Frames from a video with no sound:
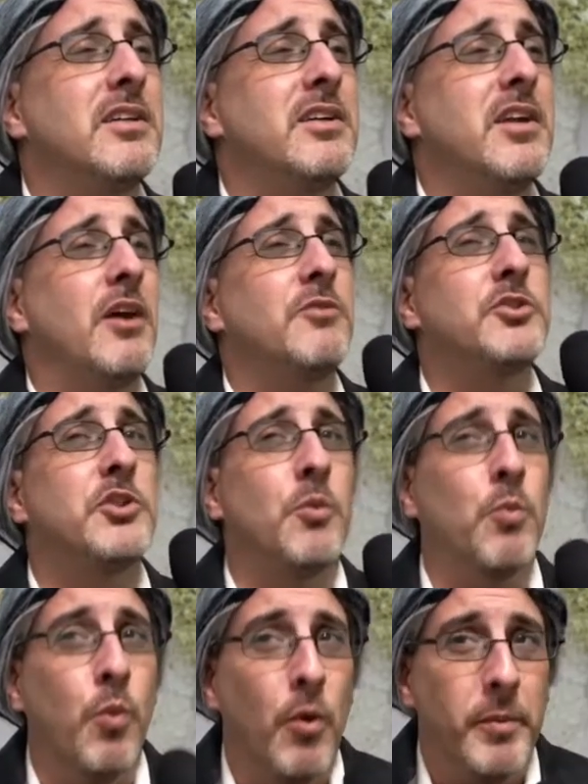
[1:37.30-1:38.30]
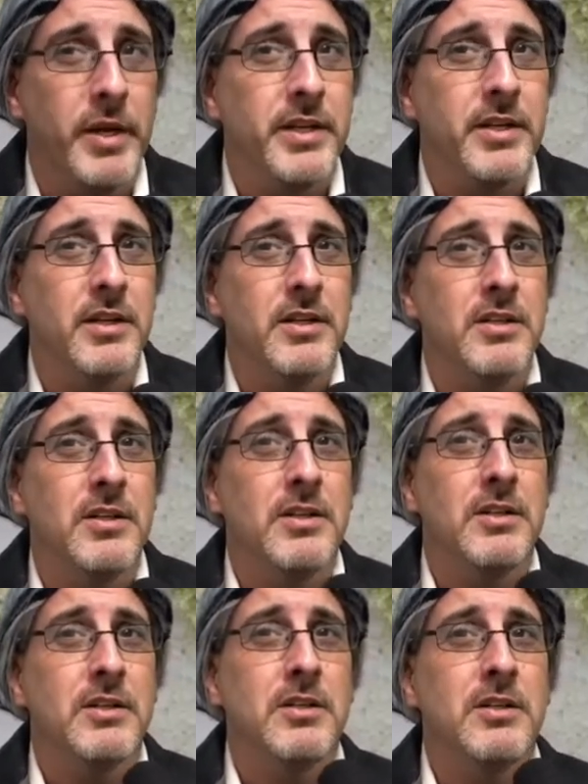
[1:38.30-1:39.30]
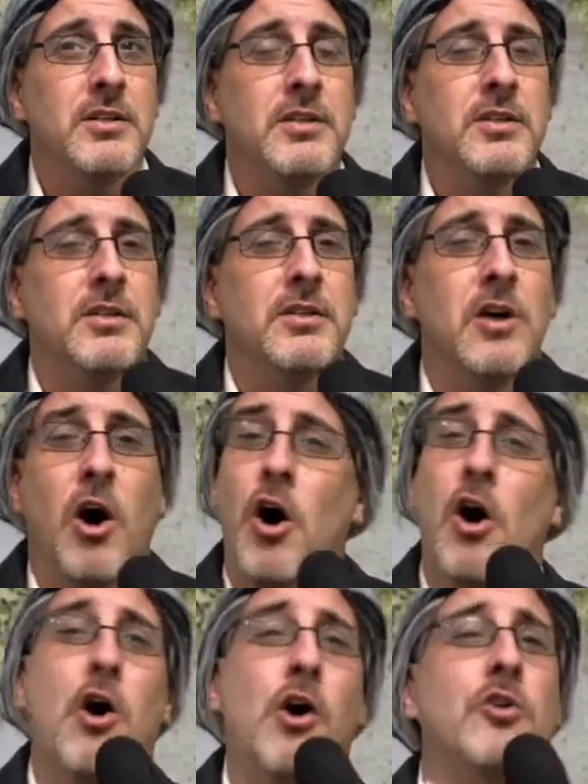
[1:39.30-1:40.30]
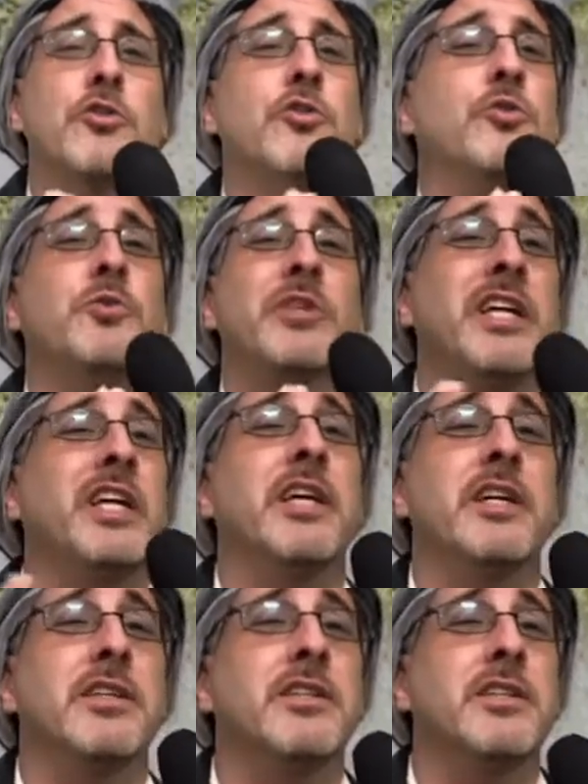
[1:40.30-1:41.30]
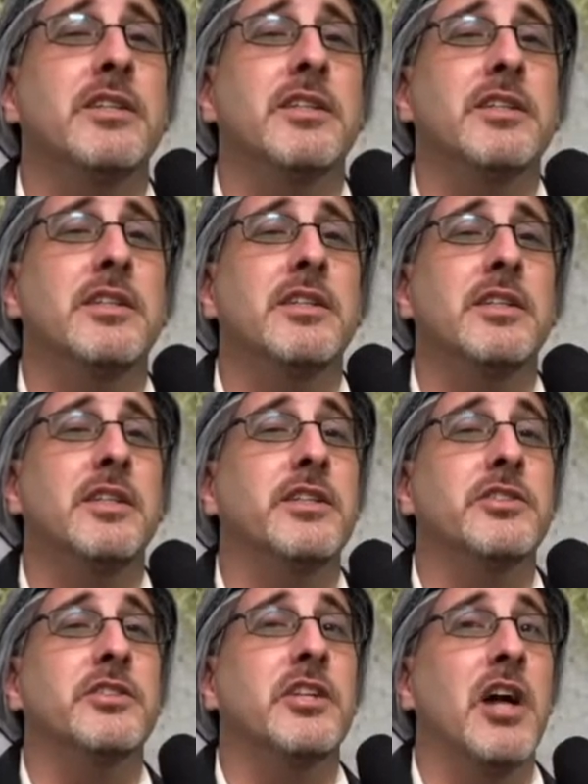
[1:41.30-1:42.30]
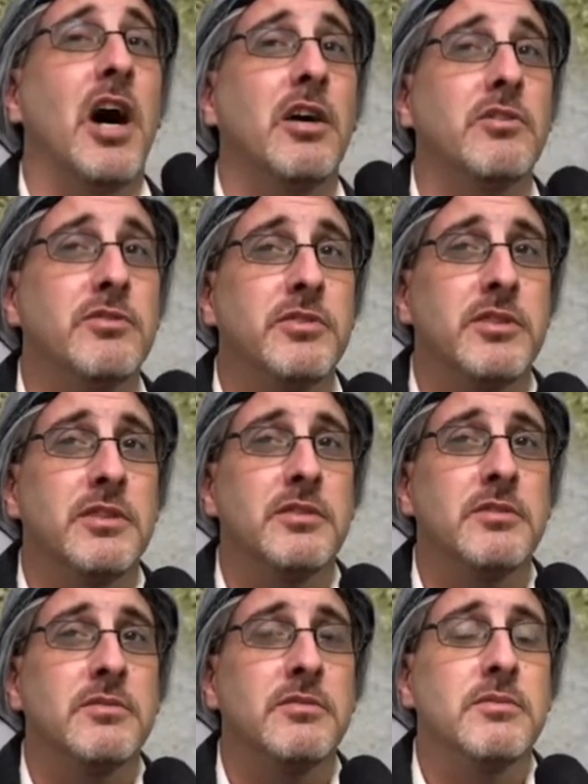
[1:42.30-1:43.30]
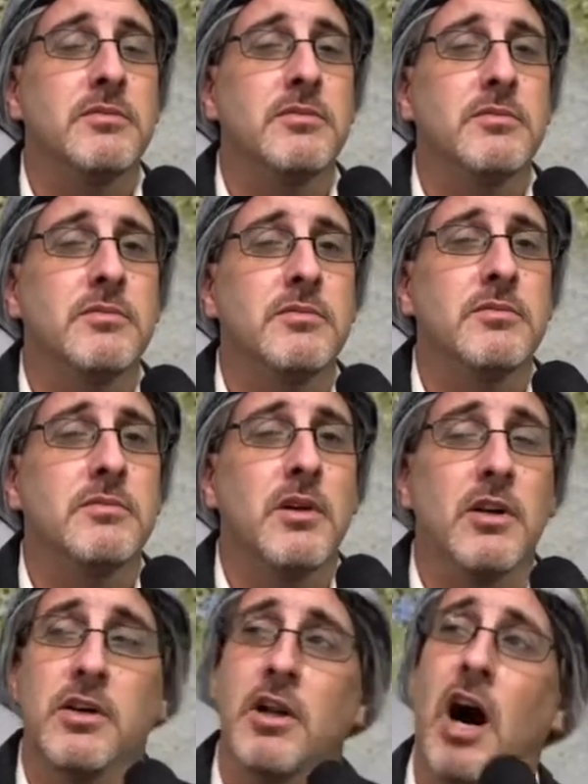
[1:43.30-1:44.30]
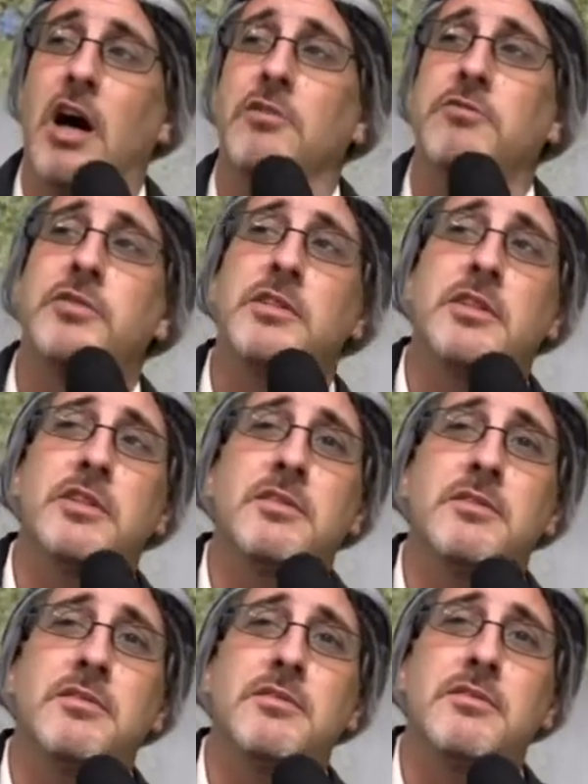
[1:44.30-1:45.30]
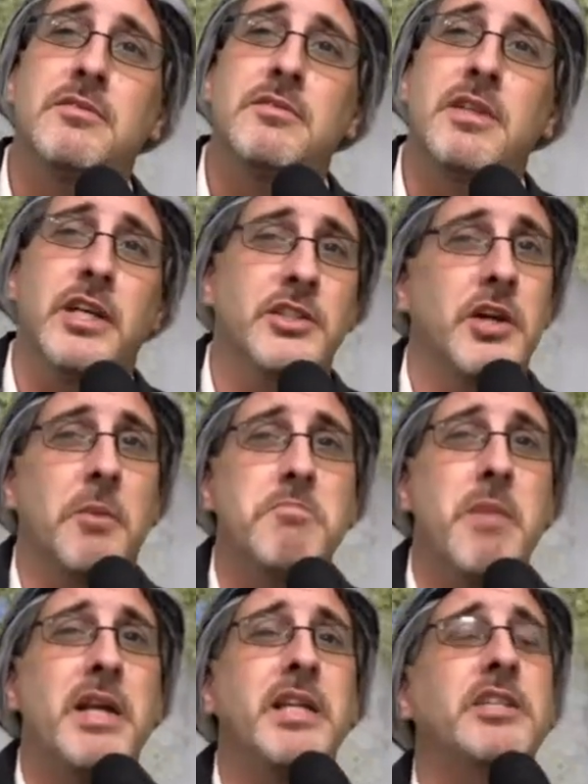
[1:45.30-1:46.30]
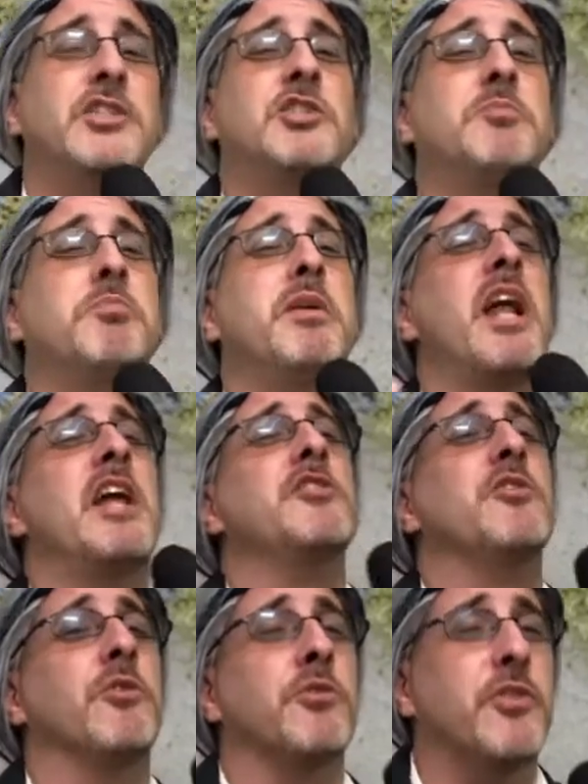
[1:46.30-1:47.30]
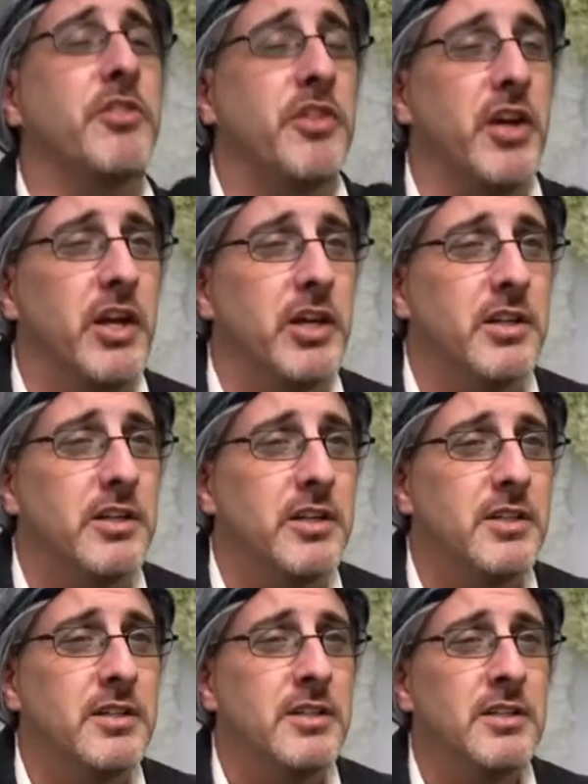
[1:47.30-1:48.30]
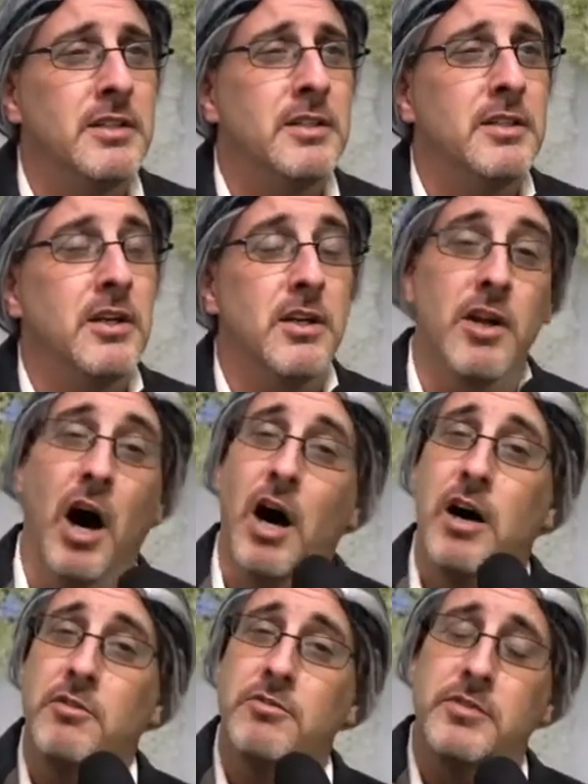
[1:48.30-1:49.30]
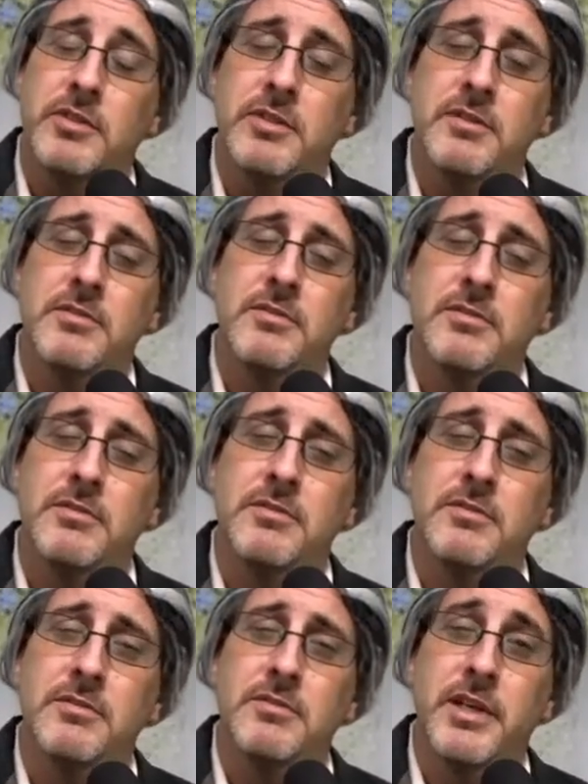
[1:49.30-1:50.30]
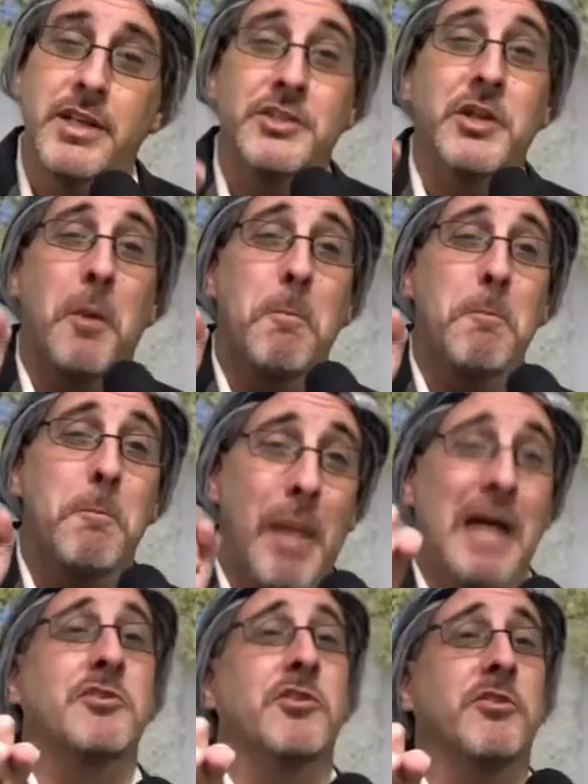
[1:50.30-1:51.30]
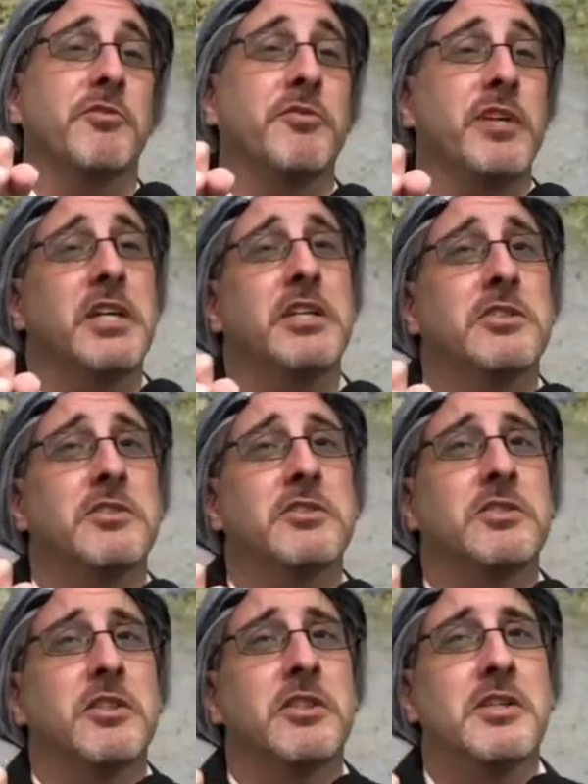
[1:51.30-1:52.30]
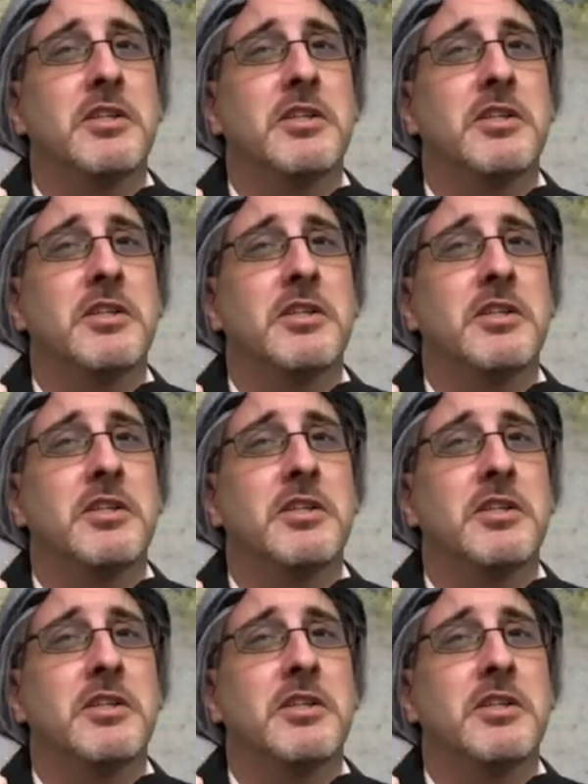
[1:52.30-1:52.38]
loves a woman, all you need is love. Love is a many splendored thing. Love is a battlefield. Would